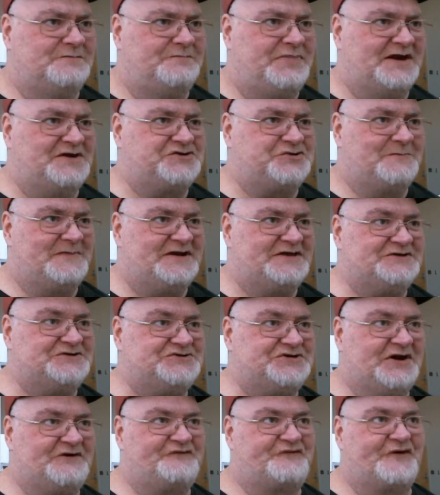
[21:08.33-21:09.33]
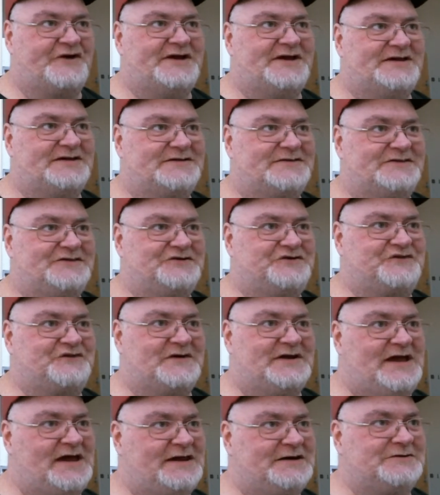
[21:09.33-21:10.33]
Benjamin and Jeffrey, the
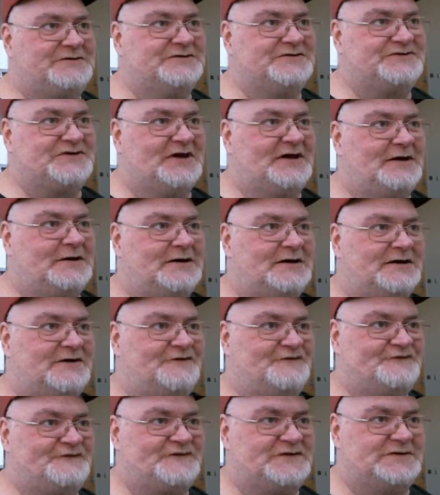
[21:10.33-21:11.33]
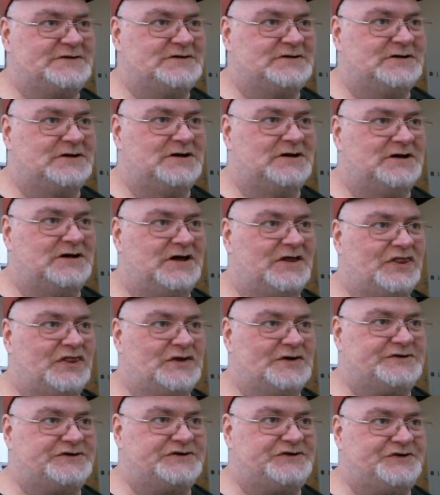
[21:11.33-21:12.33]
creators of
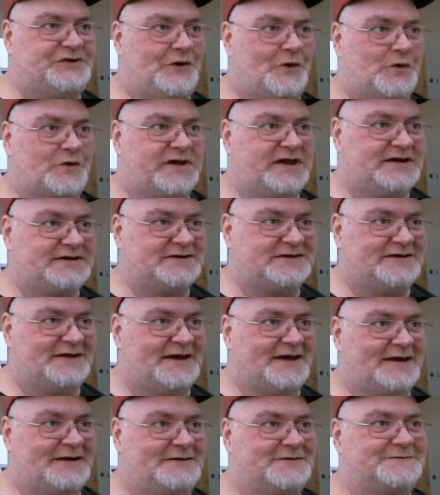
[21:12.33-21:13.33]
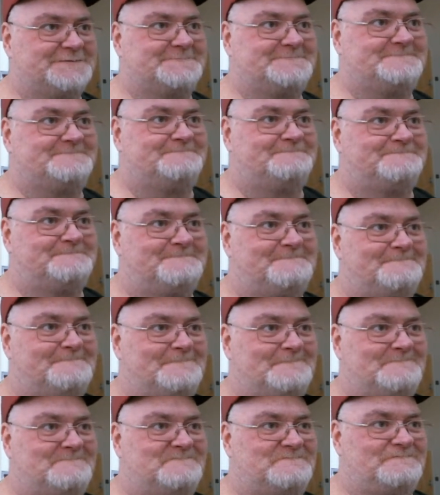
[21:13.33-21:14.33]
The Talking Dead.
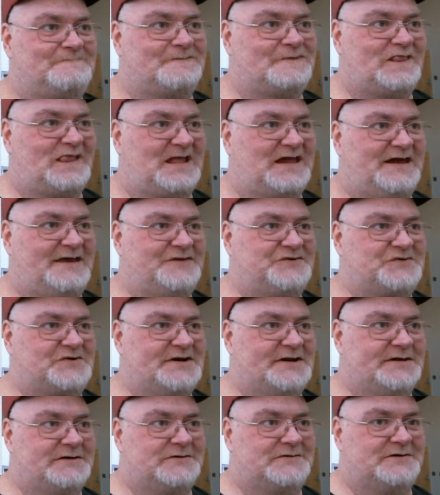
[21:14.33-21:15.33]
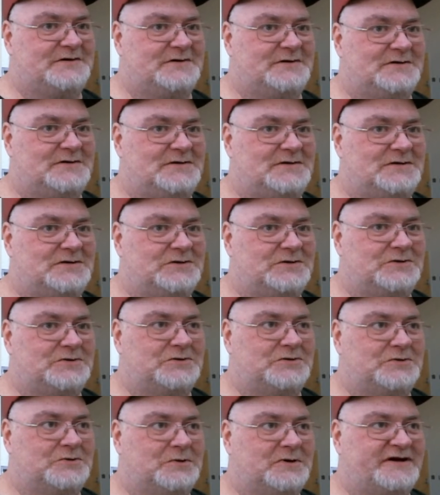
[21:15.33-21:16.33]
That's right.
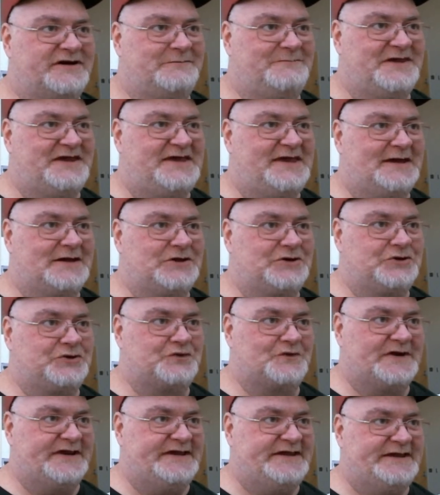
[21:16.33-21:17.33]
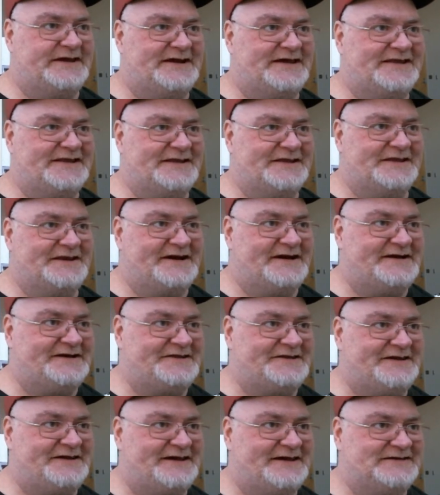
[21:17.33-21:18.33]
We're going to be getting green on the night of
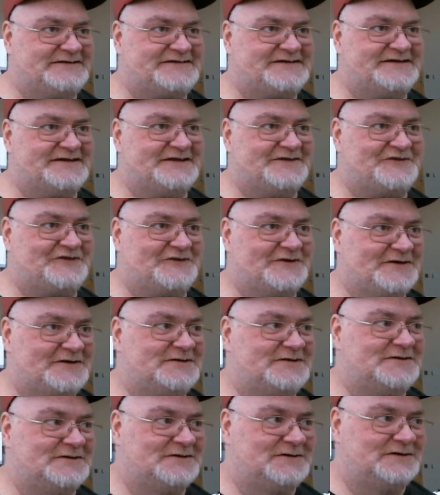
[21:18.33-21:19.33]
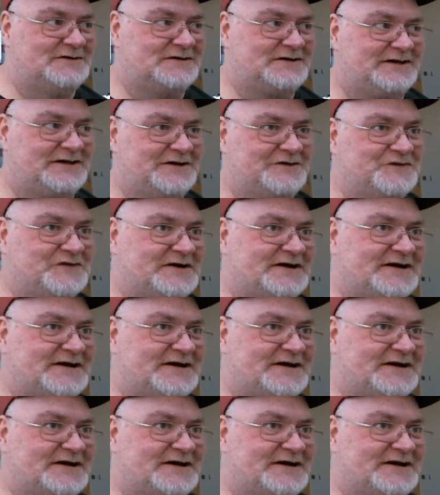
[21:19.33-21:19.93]
the 18th. Get ready.